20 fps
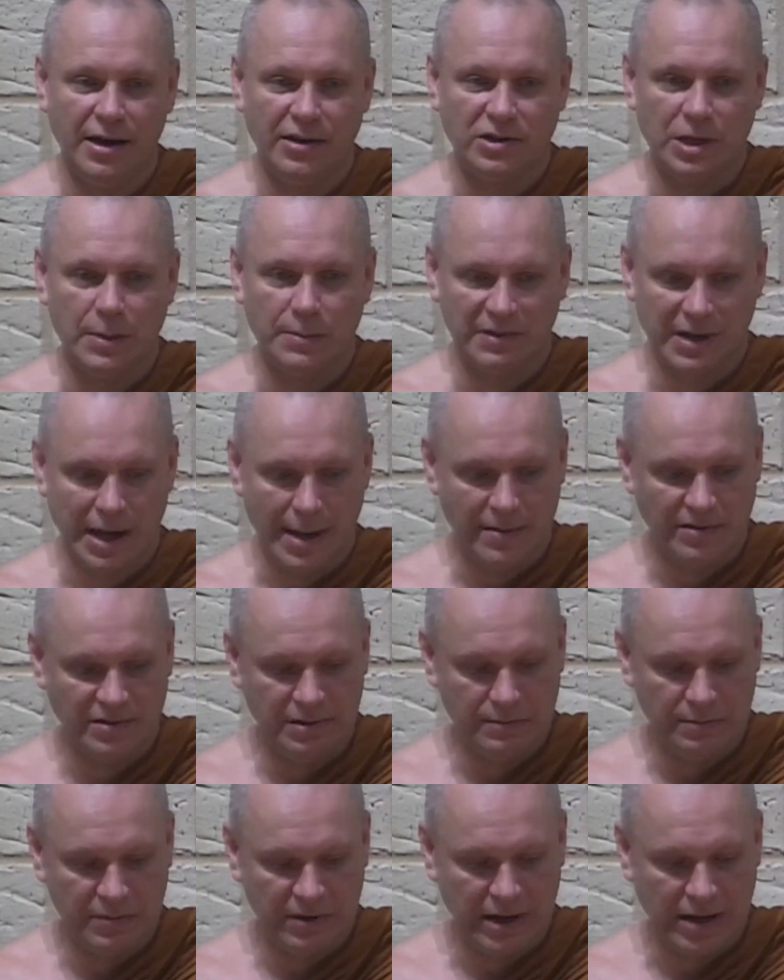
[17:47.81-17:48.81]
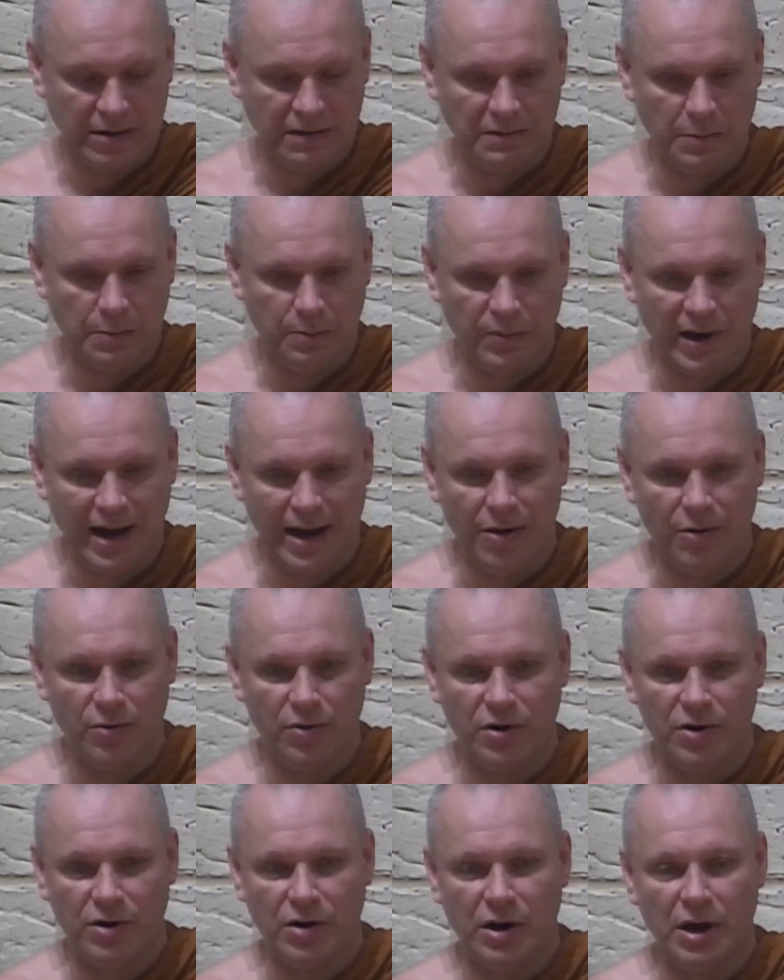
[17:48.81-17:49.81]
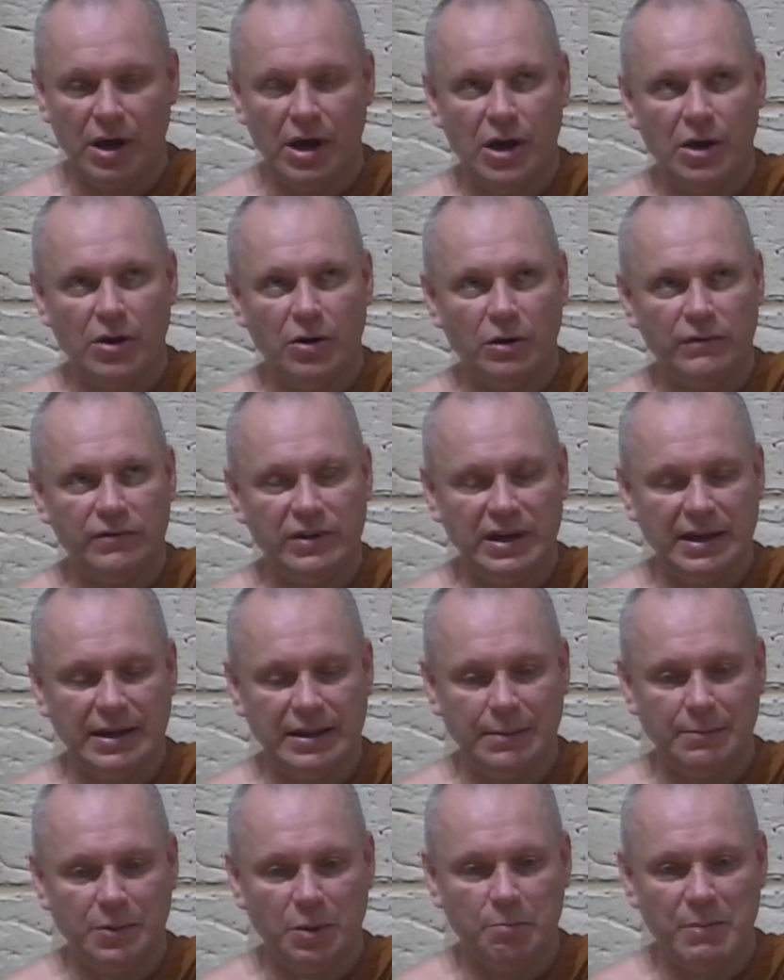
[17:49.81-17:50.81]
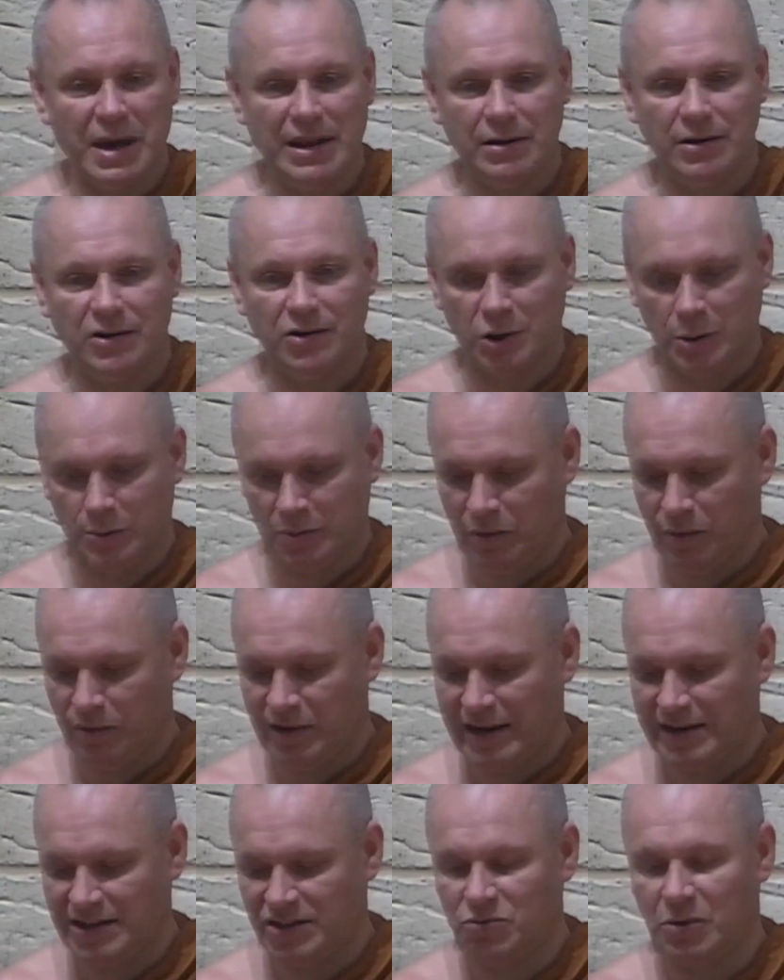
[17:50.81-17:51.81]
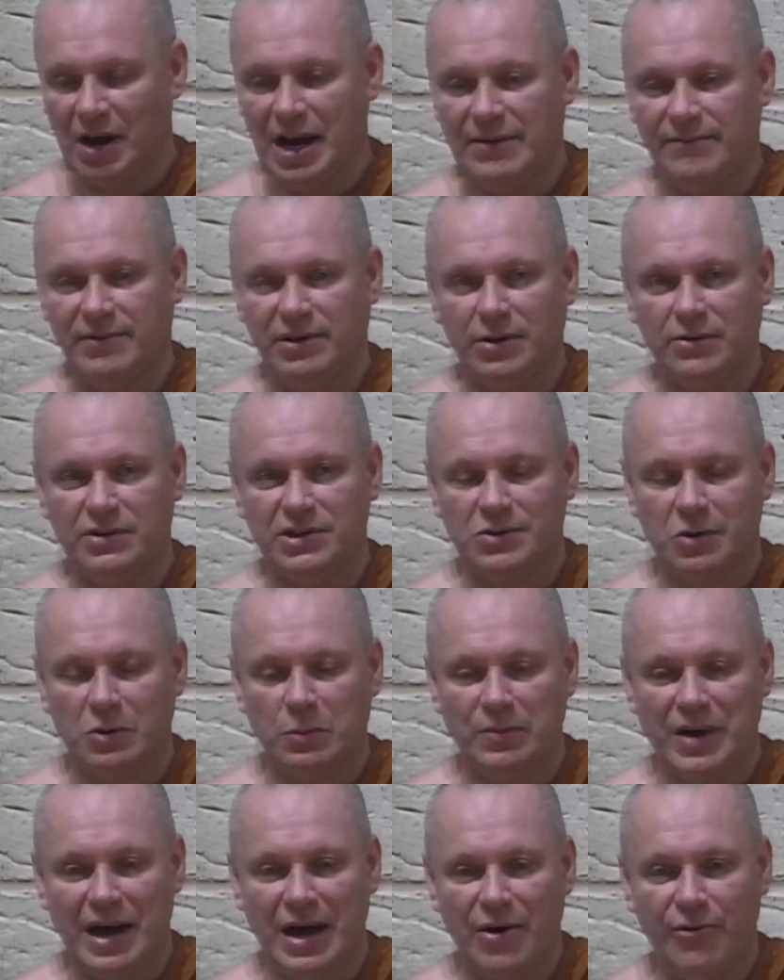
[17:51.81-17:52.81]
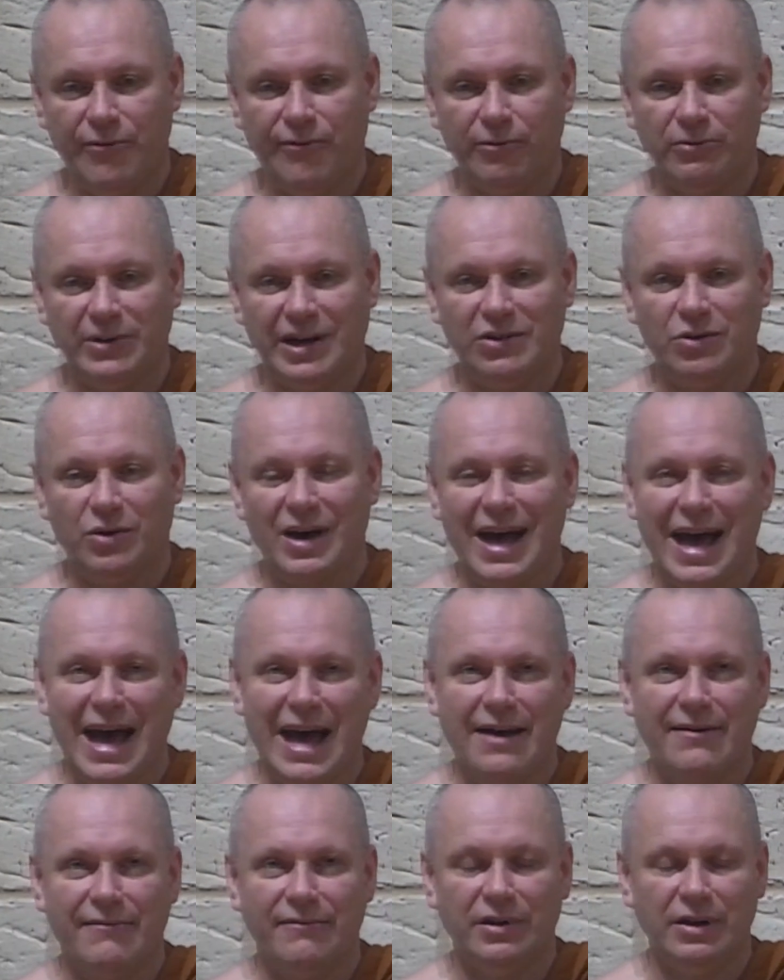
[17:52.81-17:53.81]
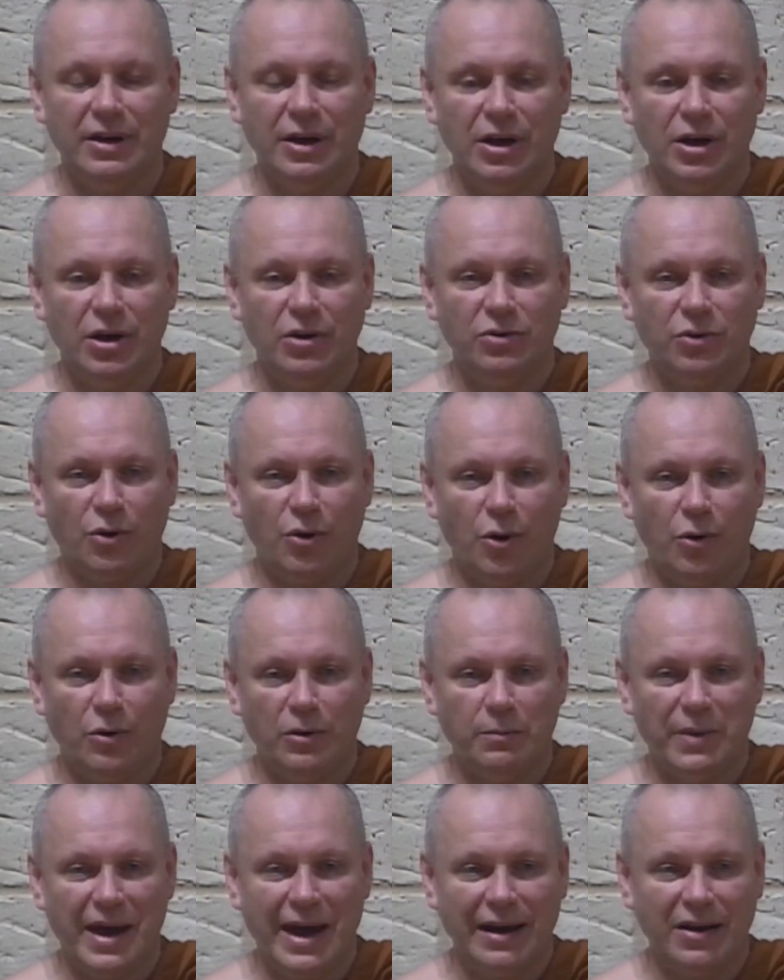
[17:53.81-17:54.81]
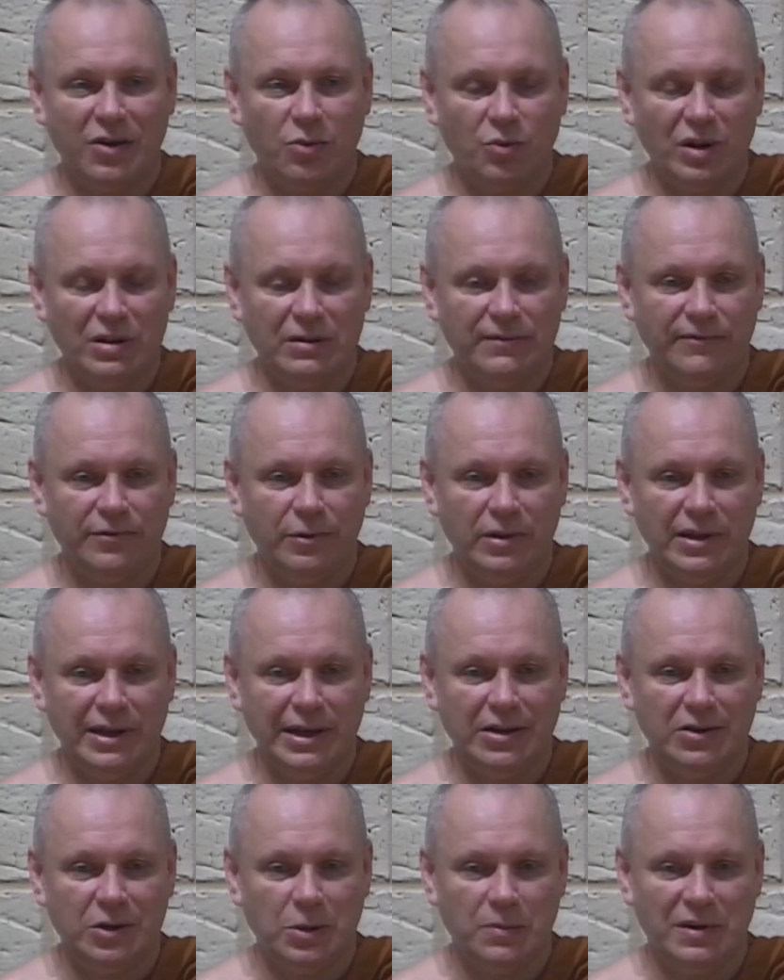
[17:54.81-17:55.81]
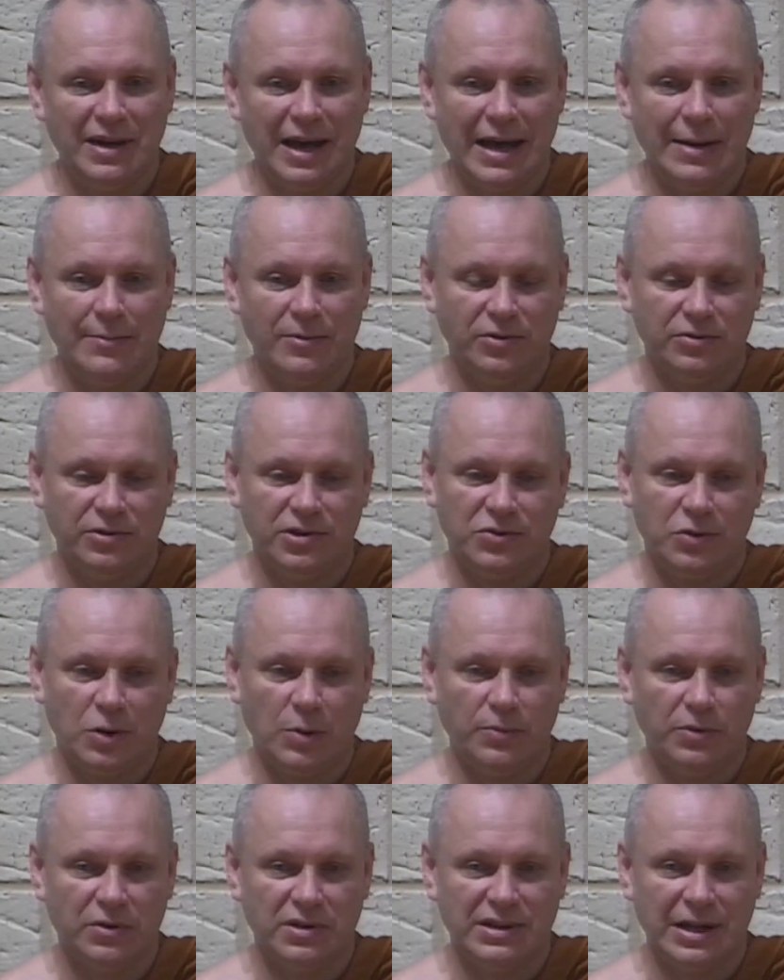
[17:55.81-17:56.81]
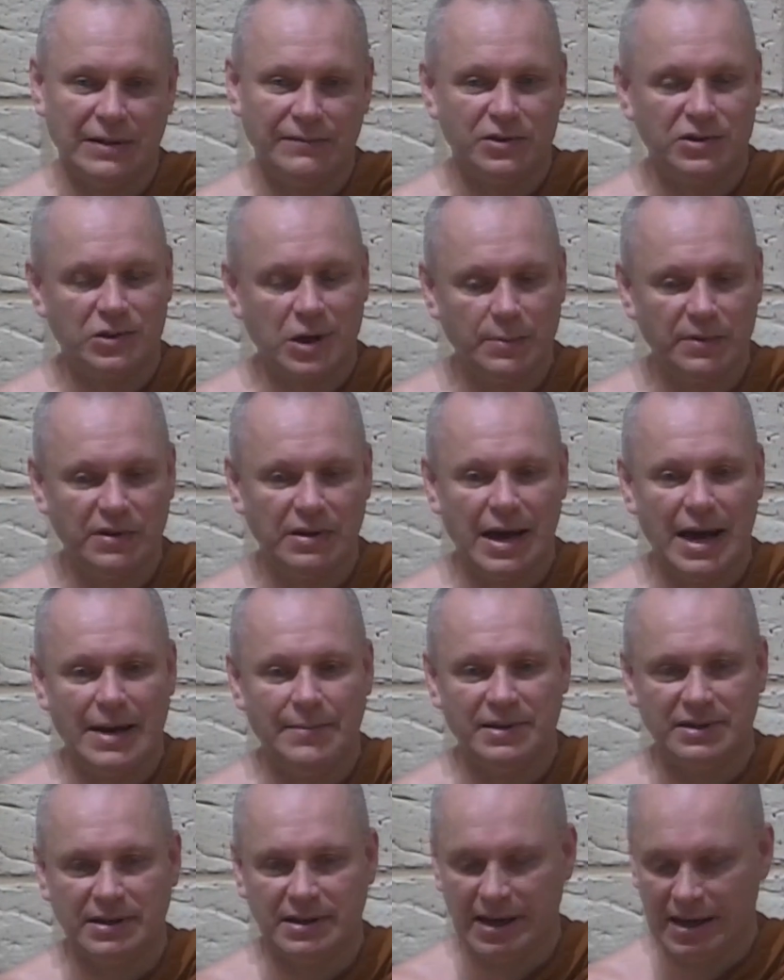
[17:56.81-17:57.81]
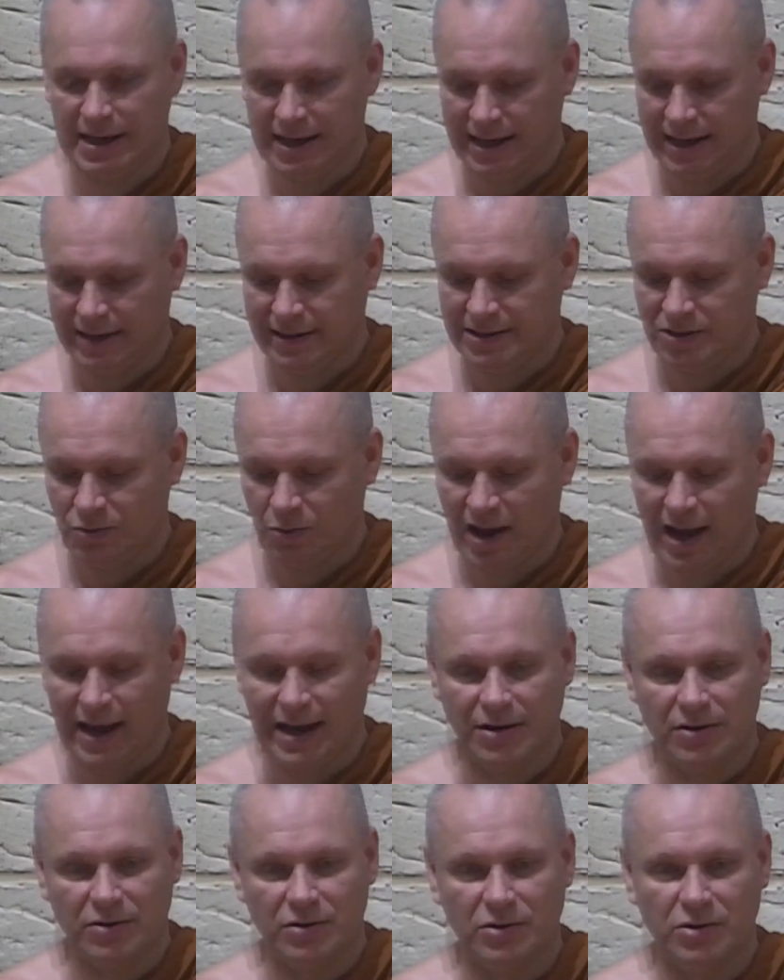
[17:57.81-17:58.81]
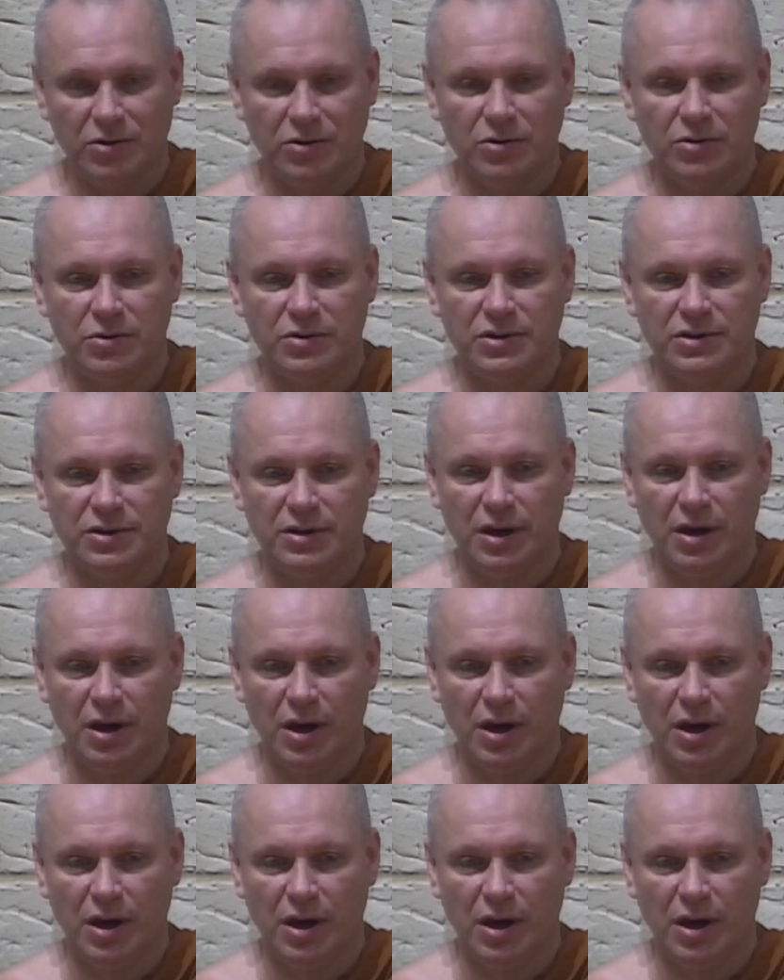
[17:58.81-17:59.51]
Sometimes the kind of the power of the momentum of what is driving you is so powerful that you have to hold back willfully to be able to stop yourself. So sometimes it is right to use